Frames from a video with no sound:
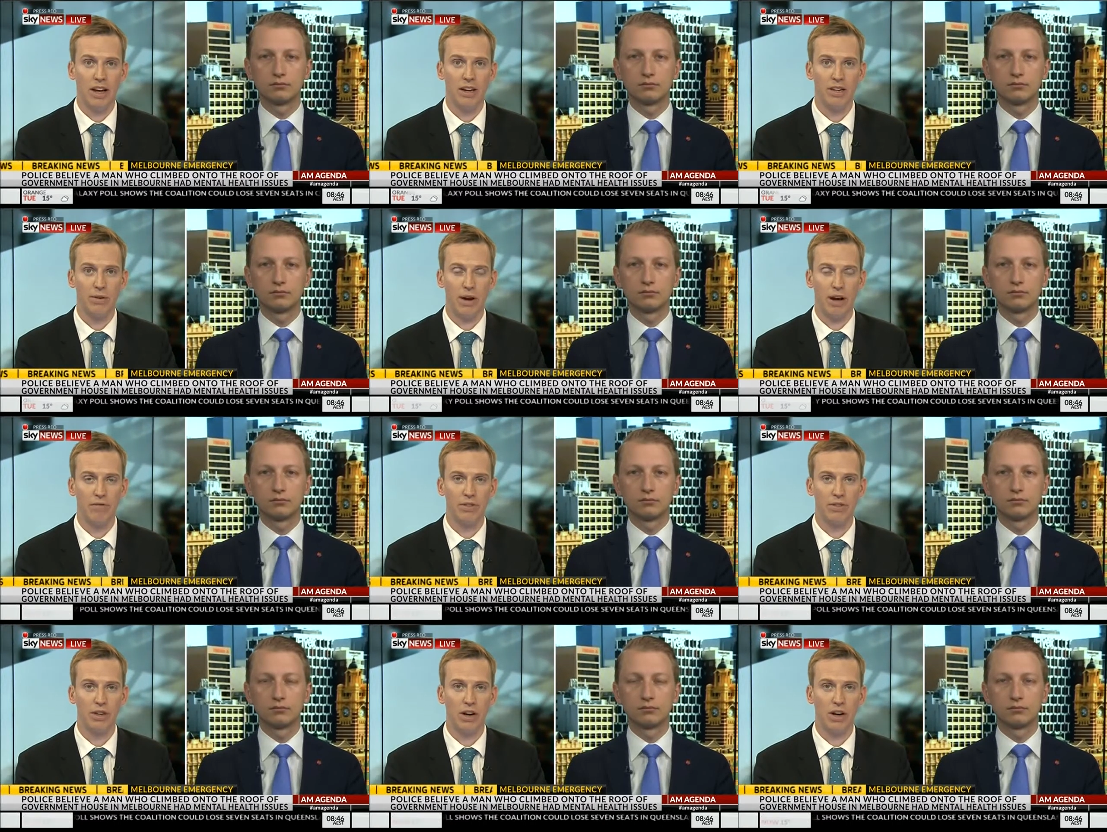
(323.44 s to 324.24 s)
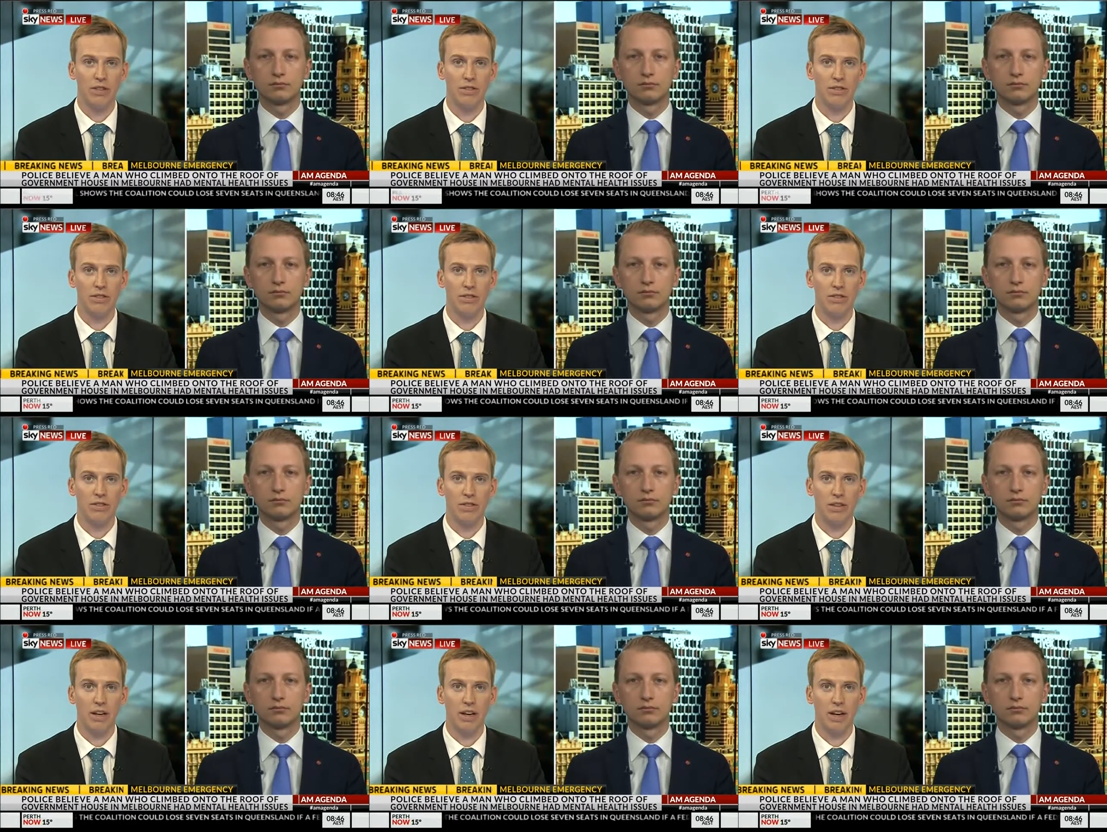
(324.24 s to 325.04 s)
Speaker 1: to
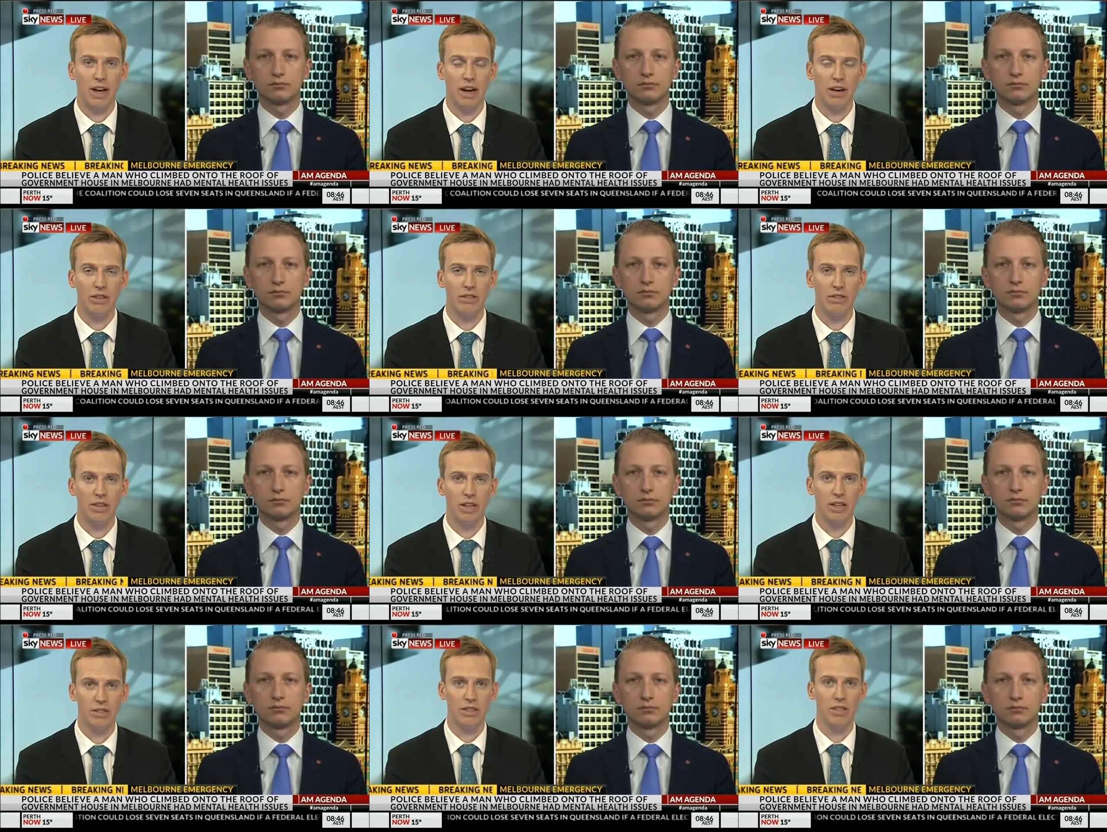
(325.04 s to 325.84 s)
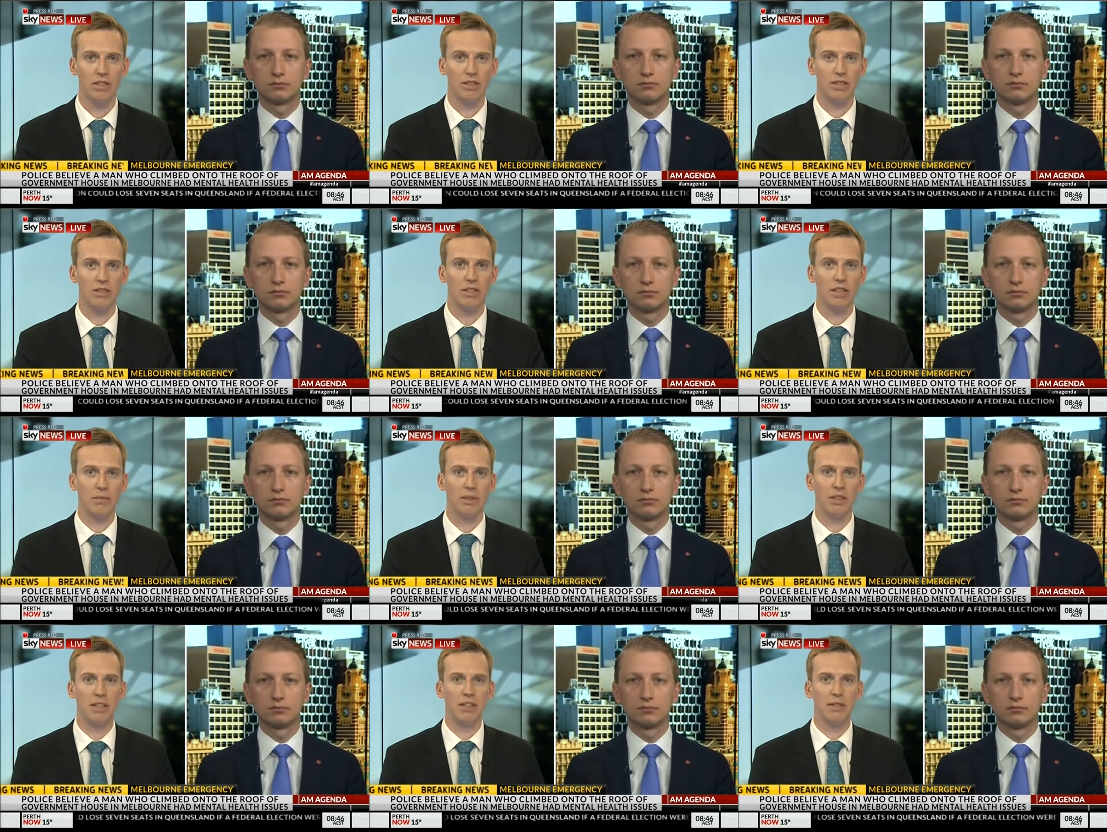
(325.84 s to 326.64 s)
advertisers. How concerning is this, and does
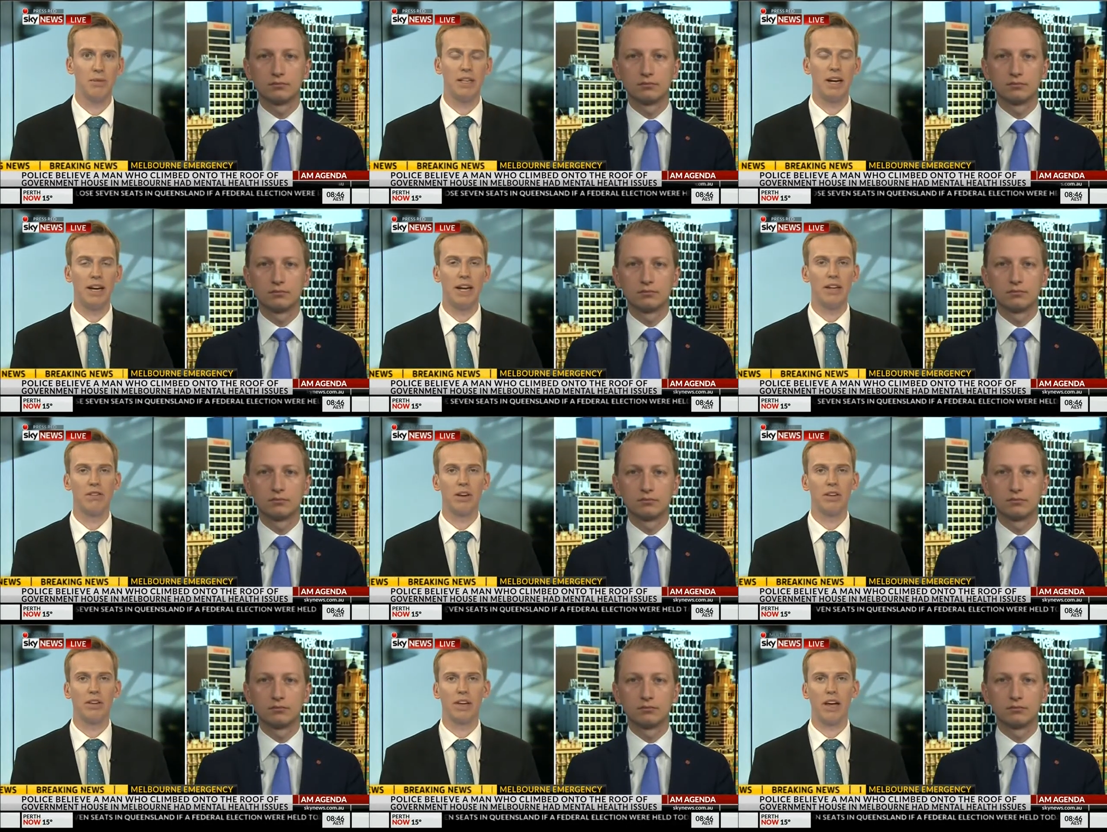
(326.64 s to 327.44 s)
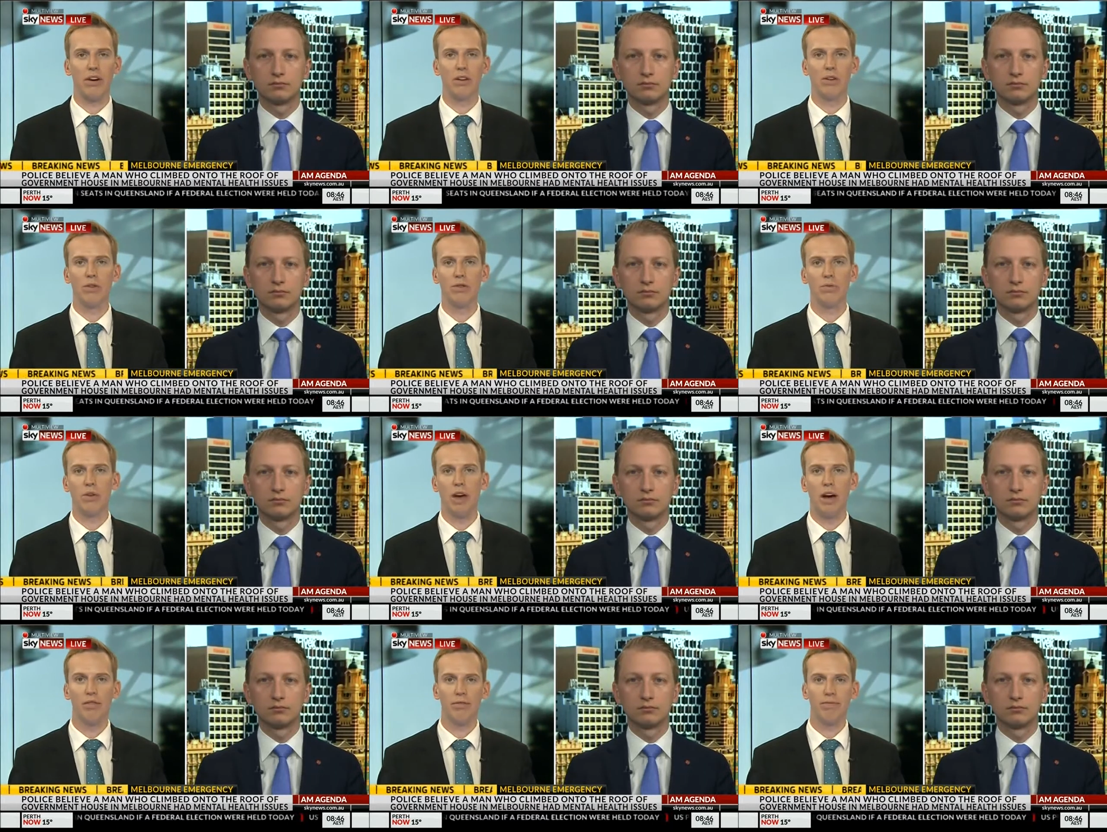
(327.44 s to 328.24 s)
something need to be done outside the current laws we
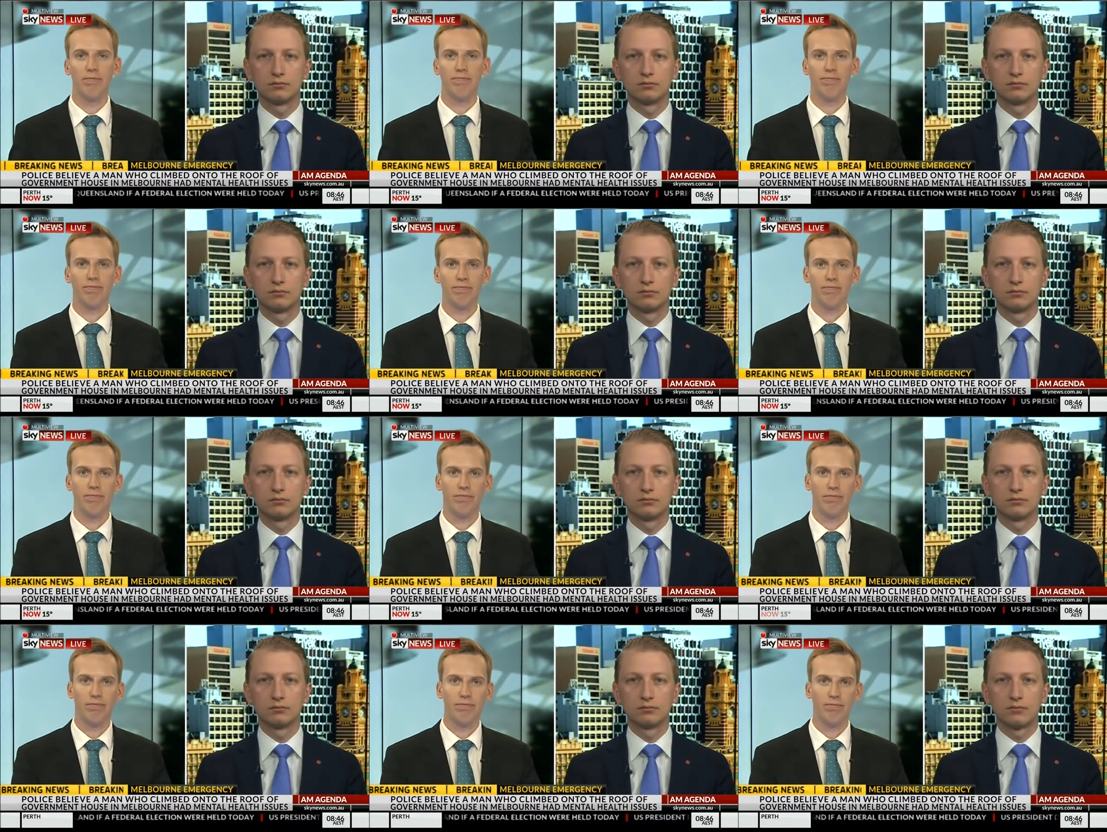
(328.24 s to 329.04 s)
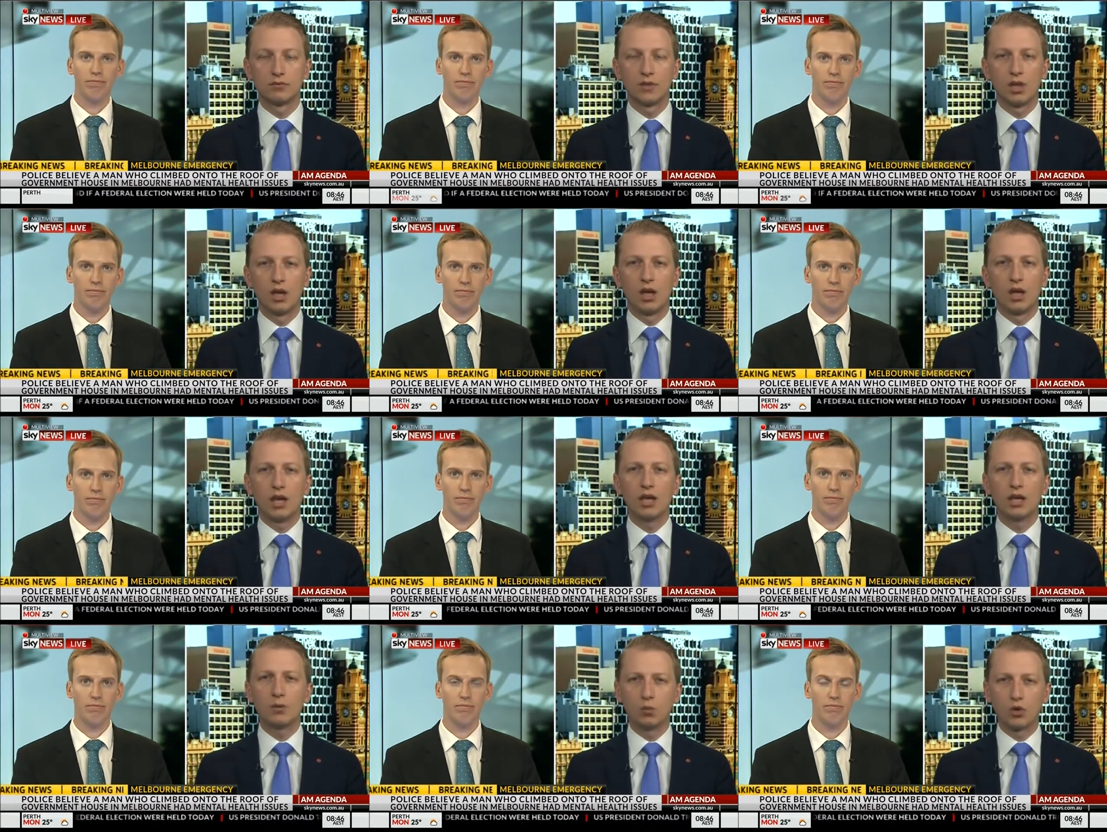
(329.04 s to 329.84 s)
have?
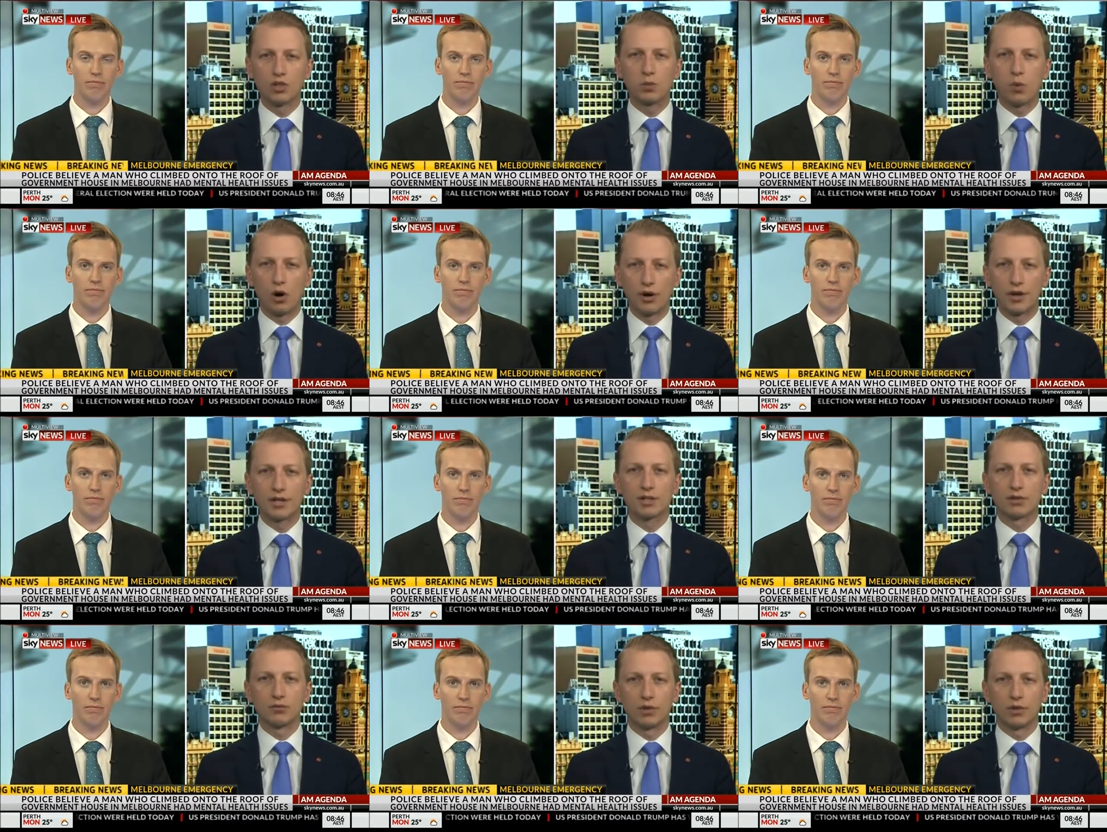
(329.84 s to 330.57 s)
It, it, was
Speaker 2: worrying to